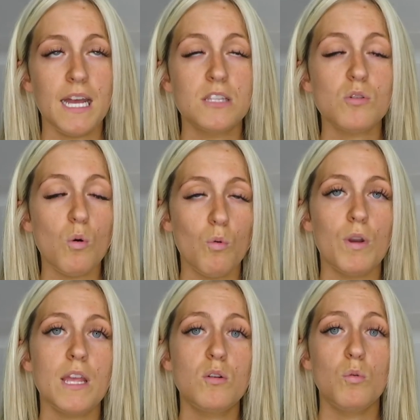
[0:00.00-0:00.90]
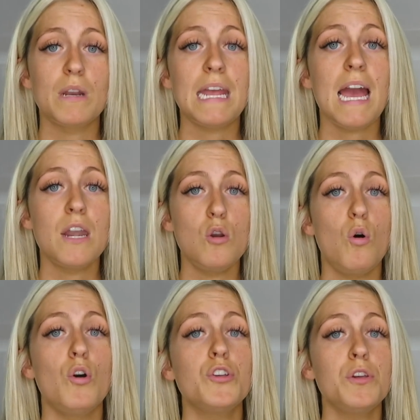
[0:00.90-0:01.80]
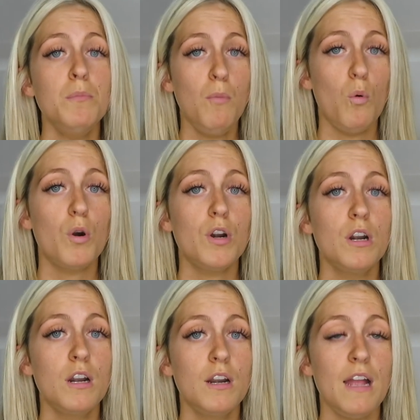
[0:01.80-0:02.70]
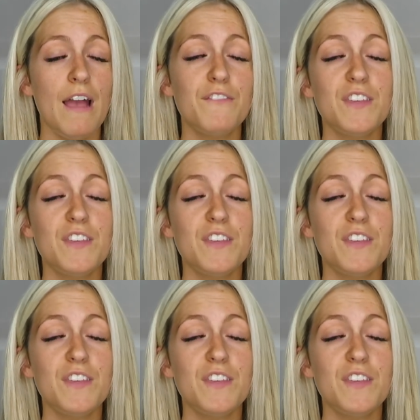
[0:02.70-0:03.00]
It's only going to annoy you more if you